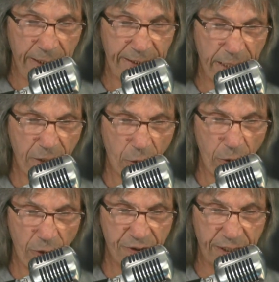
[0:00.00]
Death
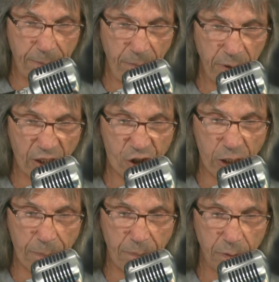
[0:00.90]
herds them like
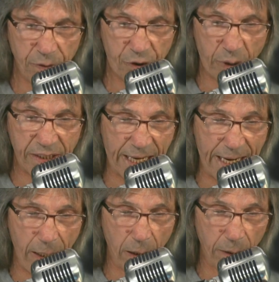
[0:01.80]
sheep straight to
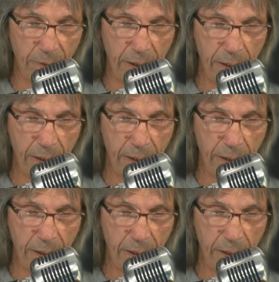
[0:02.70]
hell.